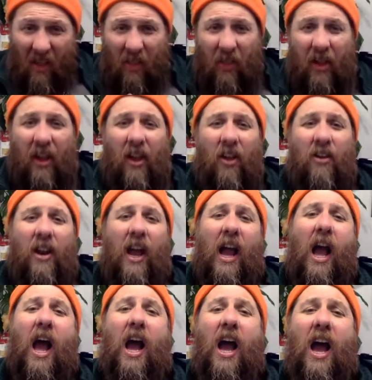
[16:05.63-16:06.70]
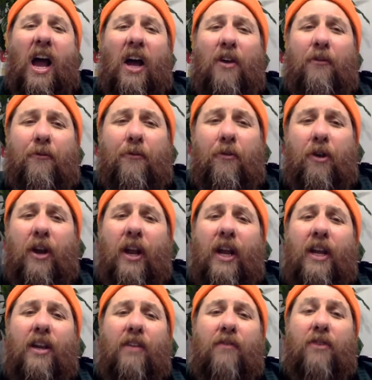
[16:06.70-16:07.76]
They're not
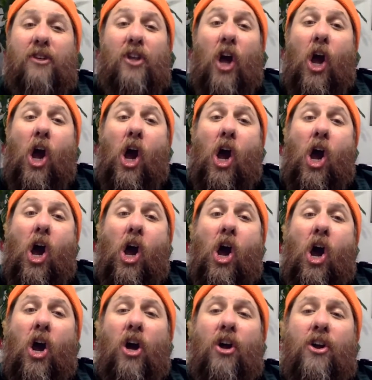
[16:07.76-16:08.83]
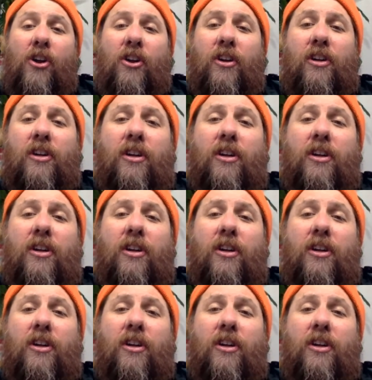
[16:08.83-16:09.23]
afraid of the dark.